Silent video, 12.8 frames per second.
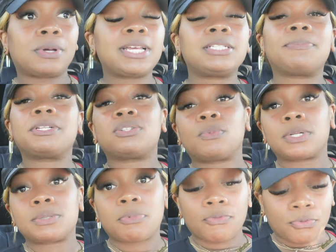He's been to
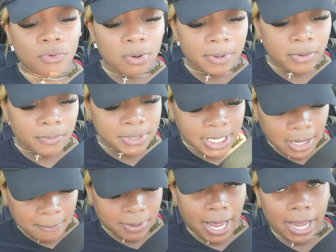one before, but it was like
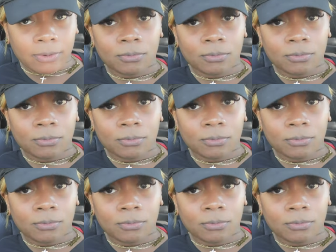a black